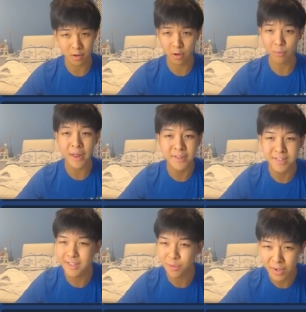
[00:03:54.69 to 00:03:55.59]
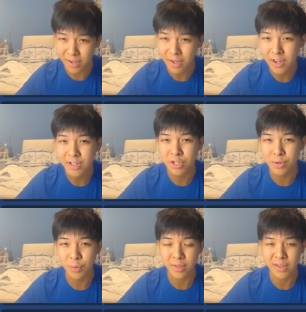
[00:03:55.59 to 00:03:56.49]
horrendously weak
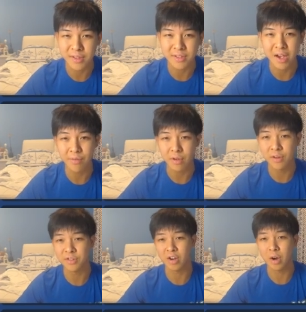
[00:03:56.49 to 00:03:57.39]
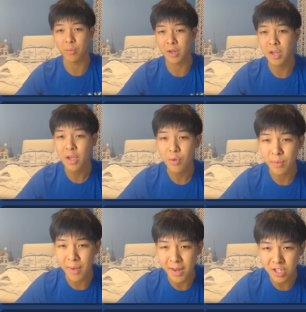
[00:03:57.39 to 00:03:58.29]
to it with the Escavalier and the Skarmory.
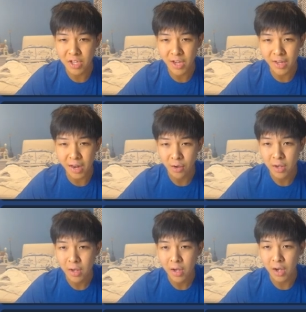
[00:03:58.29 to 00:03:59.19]
We managed to take it out.